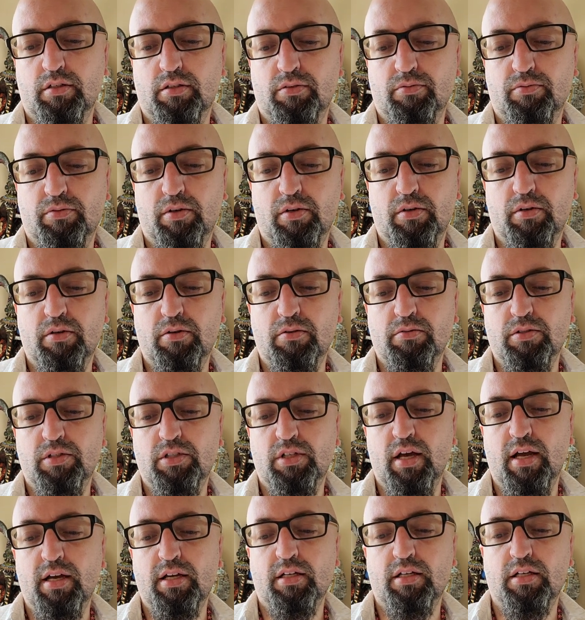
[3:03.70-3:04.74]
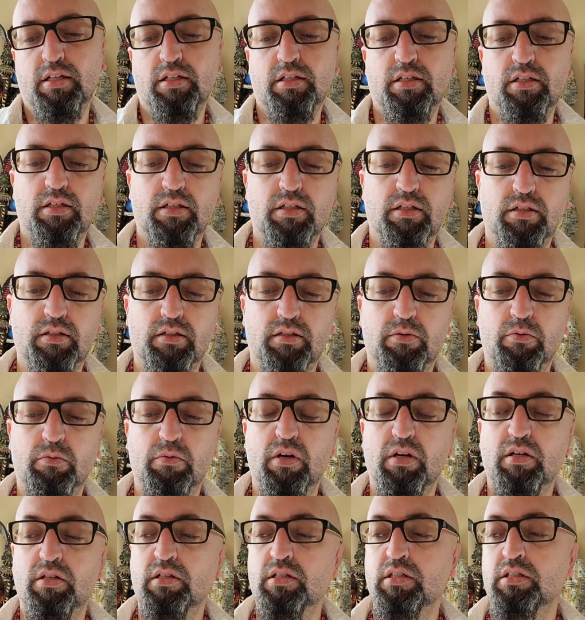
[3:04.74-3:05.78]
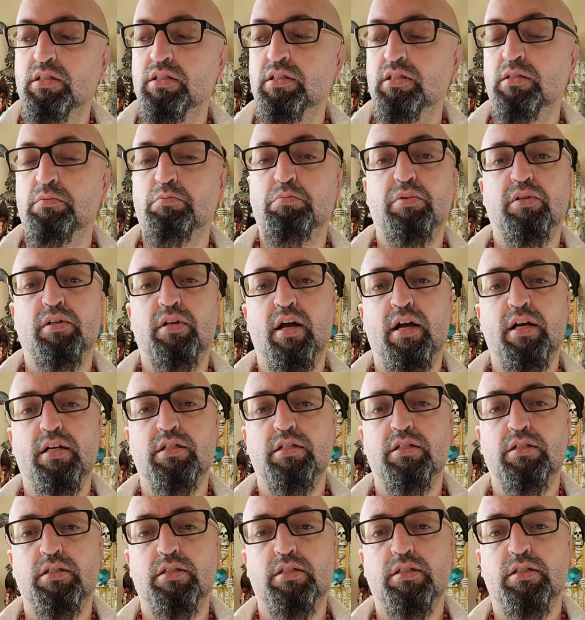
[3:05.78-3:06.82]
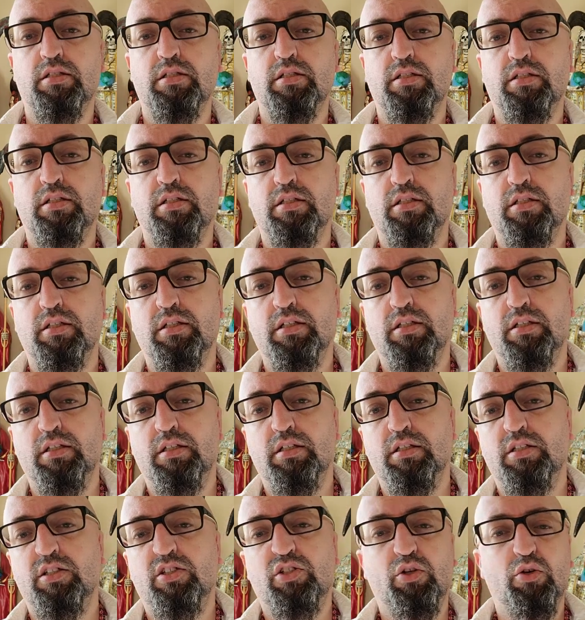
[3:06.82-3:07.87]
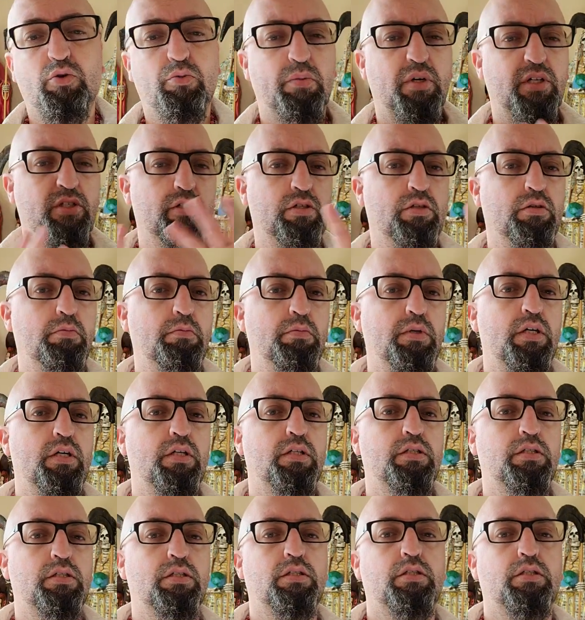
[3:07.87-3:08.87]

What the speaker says: for your own psychic awareness and protection. So much, so much.